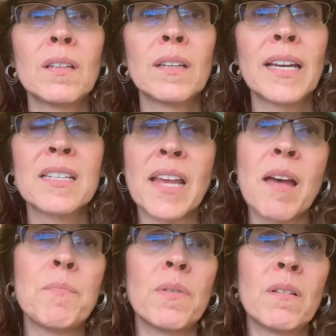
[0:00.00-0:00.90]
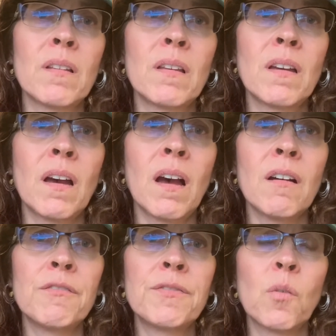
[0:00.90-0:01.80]
example
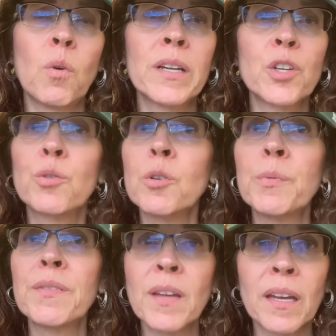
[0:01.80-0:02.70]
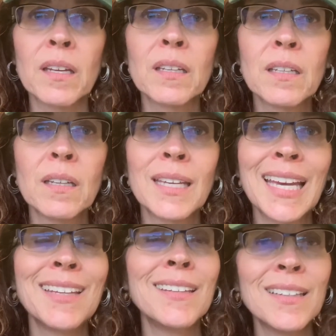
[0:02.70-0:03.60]
of what groupthink
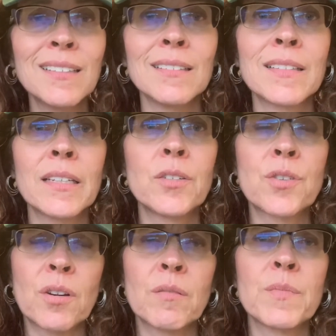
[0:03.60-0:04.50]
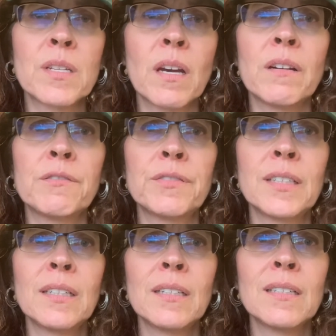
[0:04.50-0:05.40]
can yield in terms of
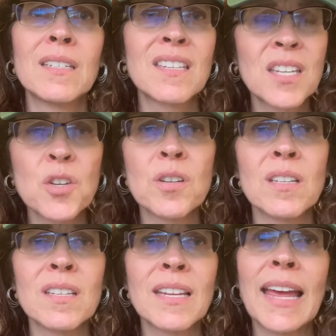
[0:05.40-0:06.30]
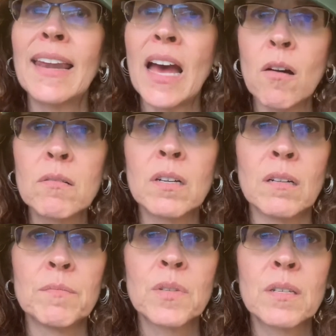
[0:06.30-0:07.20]
decisions and
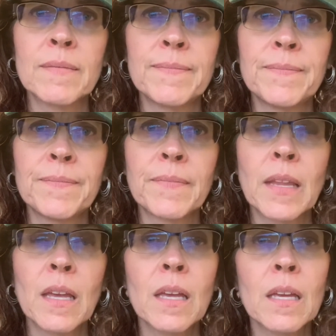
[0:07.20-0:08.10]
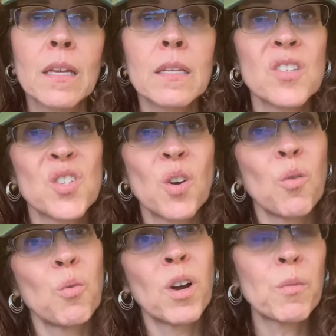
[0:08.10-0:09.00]
outcomes. So
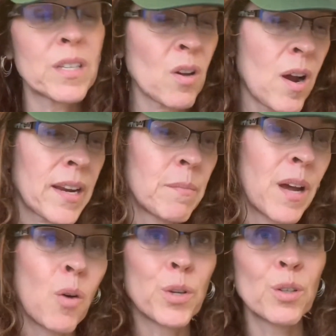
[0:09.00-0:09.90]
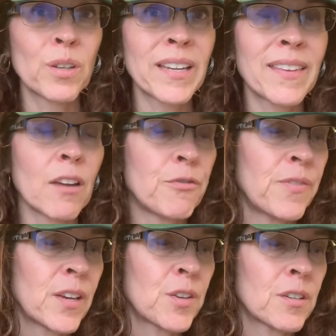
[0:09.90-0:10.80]
what are we talking about? When you look at that
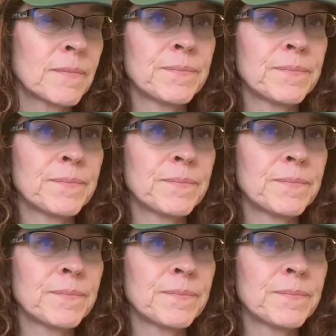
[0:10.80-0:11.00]
figure,